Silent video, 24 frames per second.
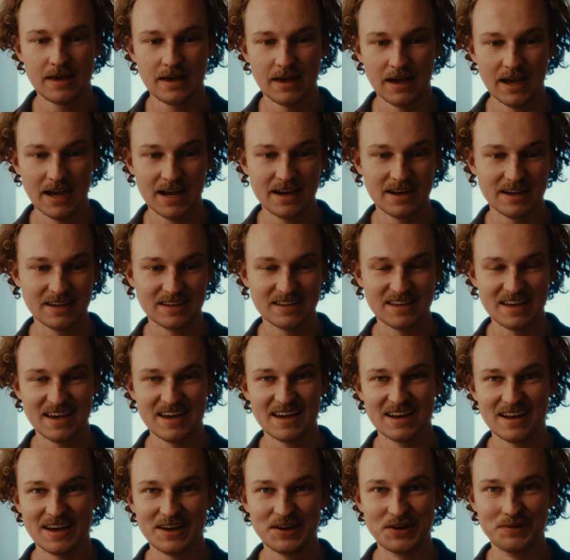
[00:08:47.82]
And
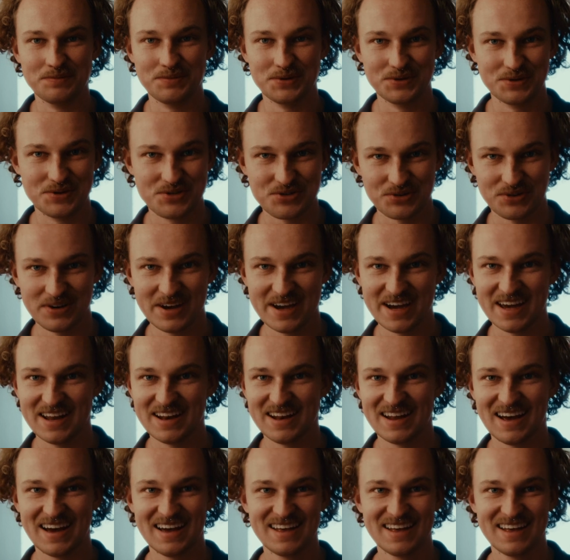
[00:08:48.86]
again, I hope you enjoy it.